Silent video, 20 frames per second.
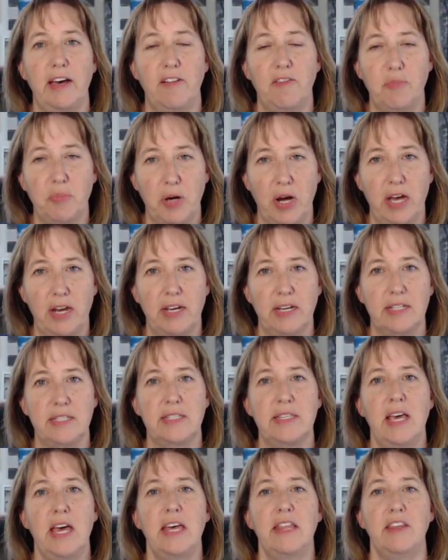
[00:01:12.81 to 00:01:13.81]
of
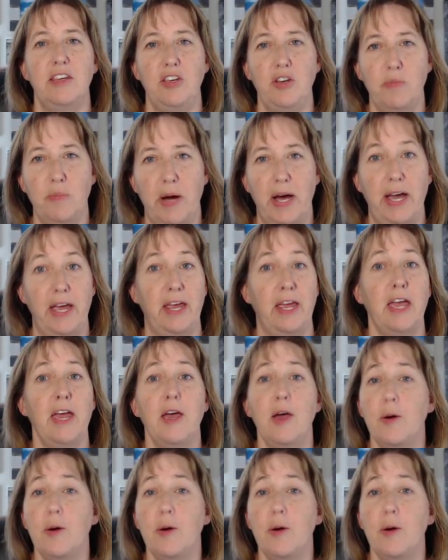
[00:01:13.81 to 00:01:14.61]
products that you buy.